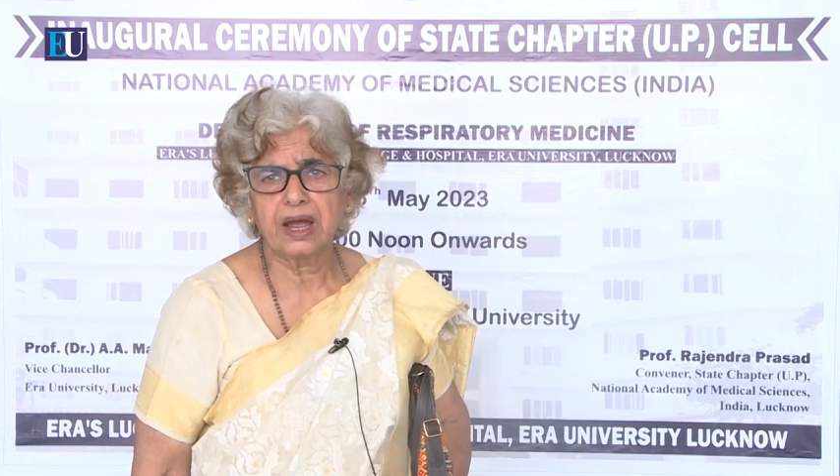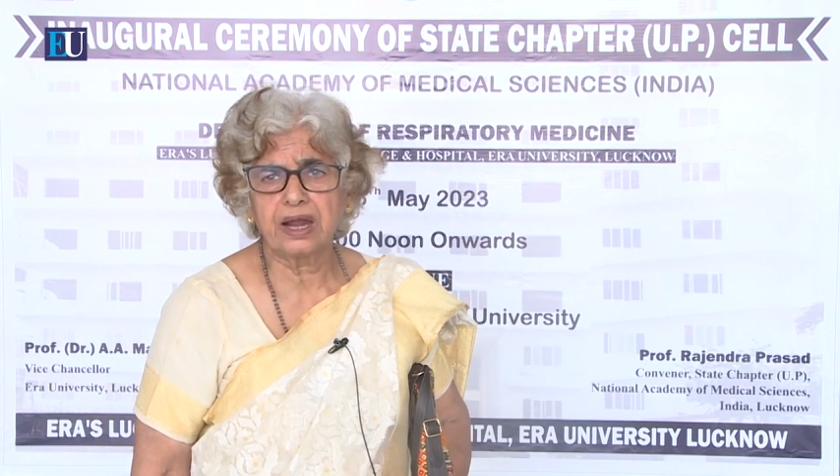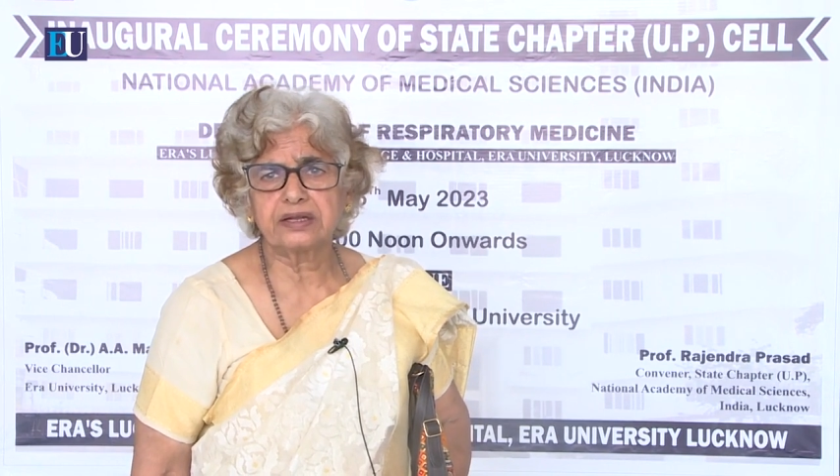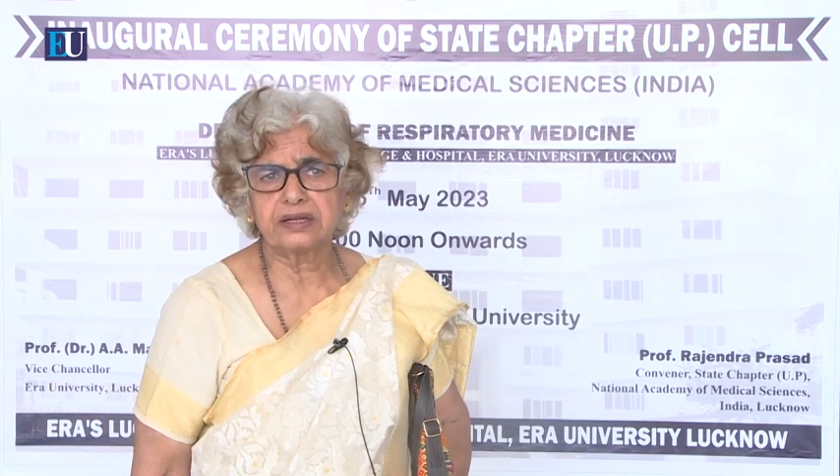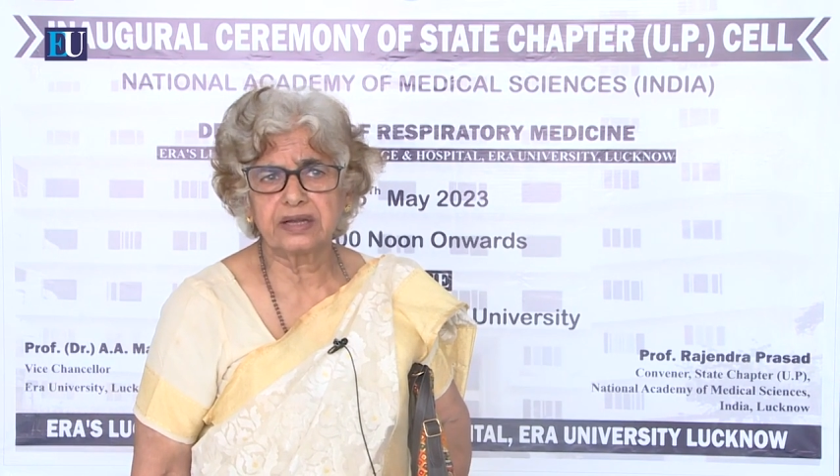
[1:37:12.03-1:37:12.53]

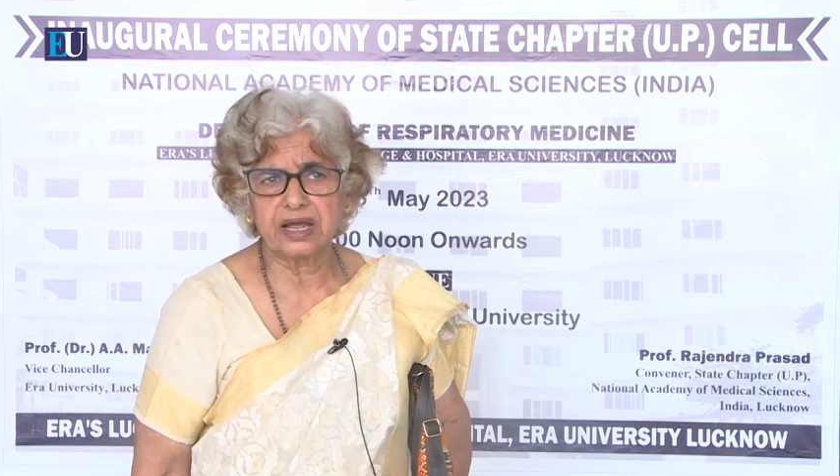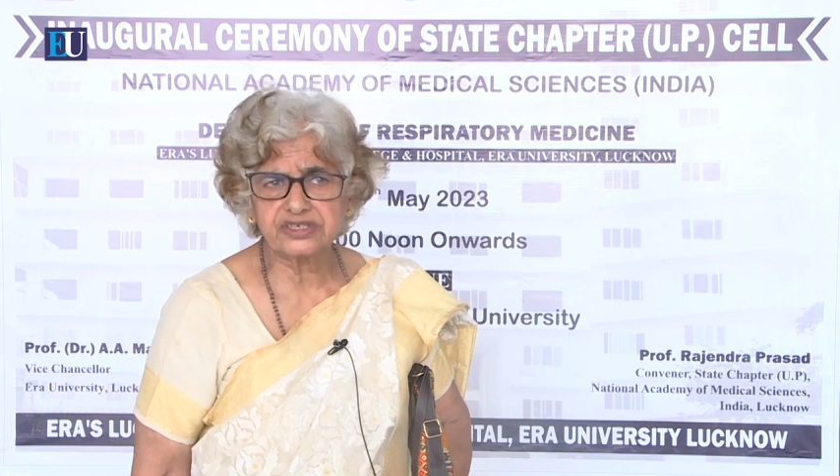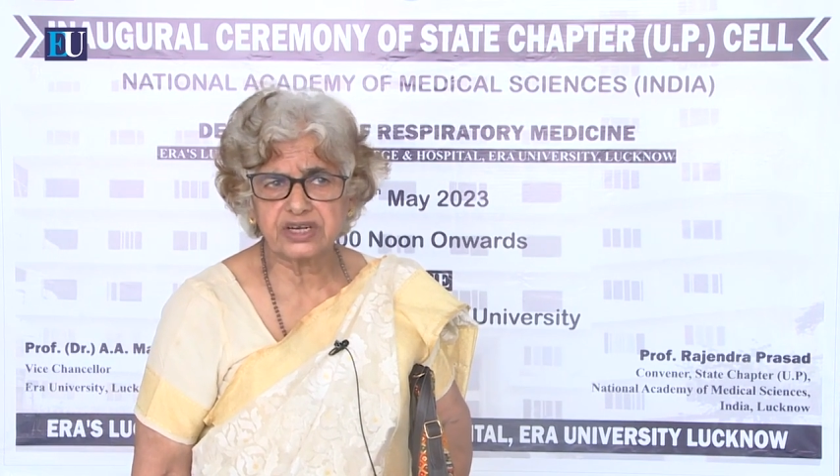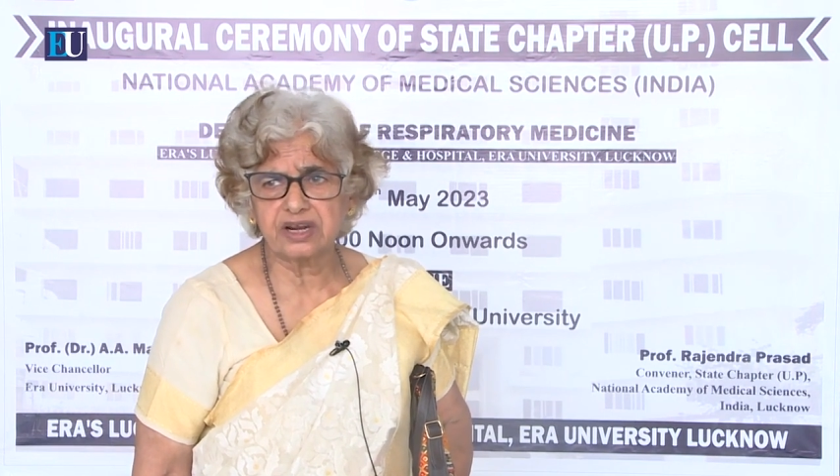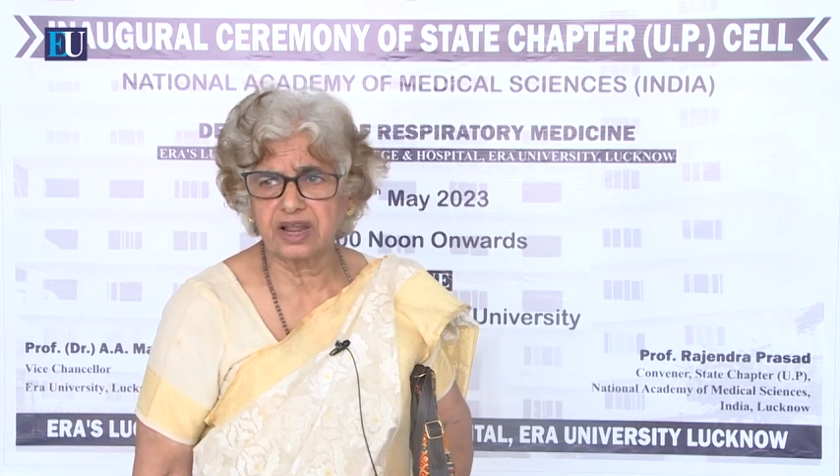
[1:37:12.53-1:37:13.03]
at a
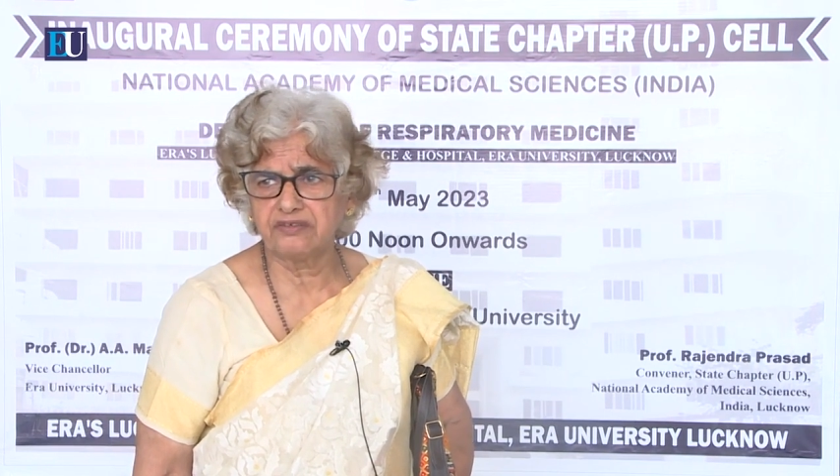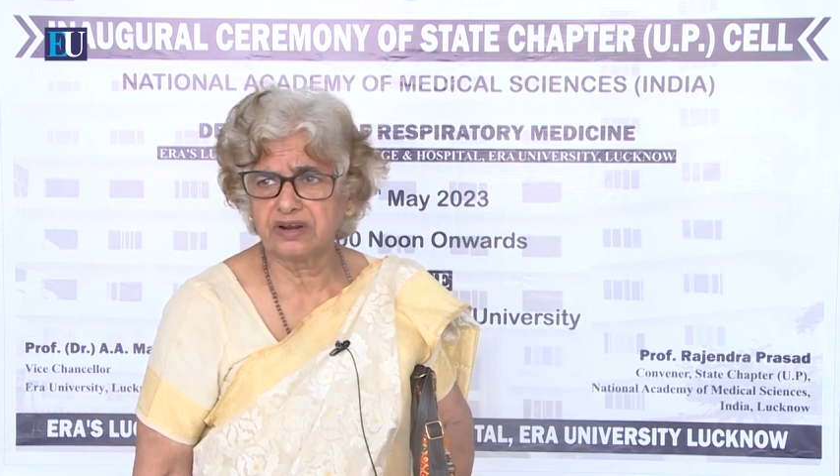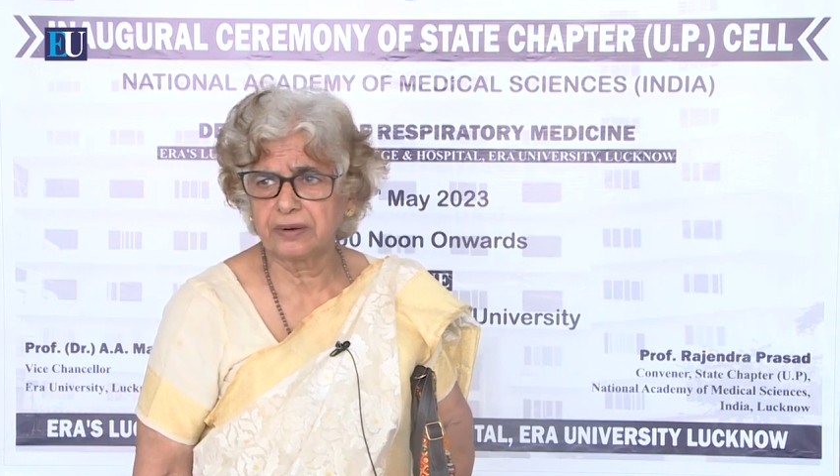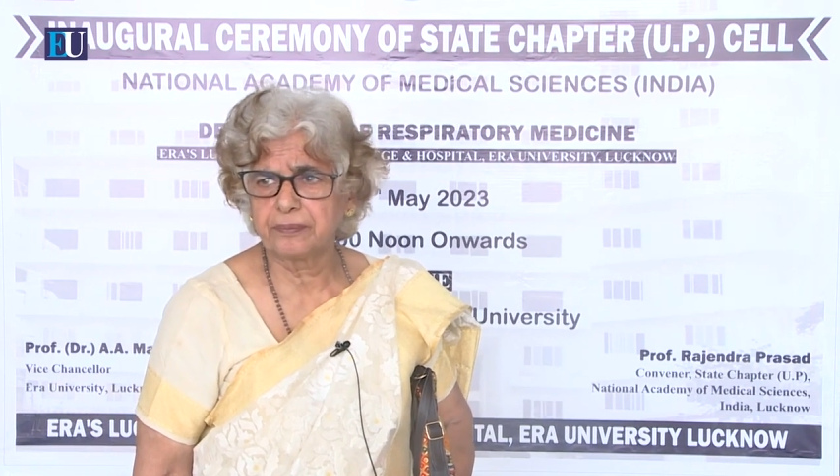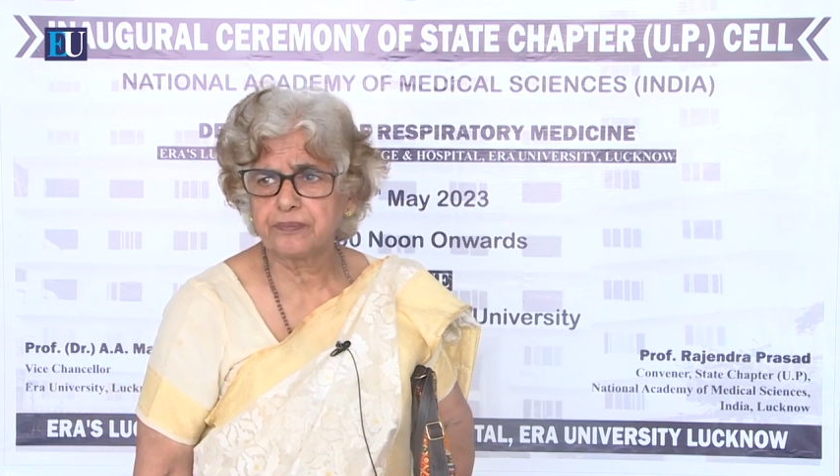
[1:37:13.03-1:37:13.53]
national level.